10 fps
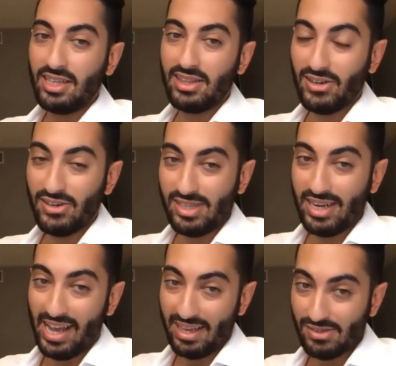There's an
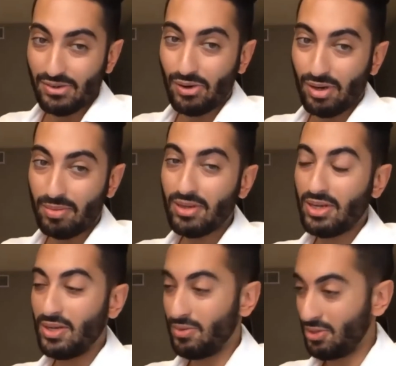S Corp,
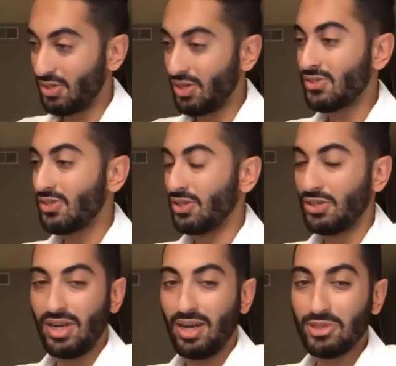which is also a good
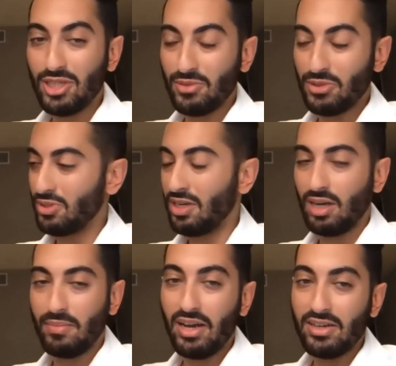option, which we'll talk
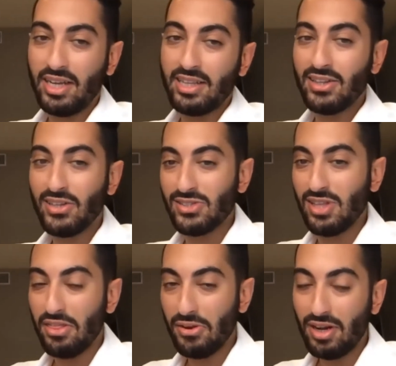about. And then there's the
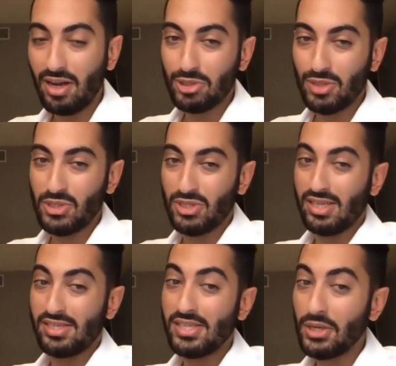third option, which is a
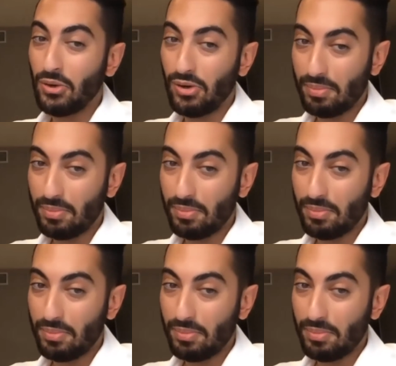C Corp.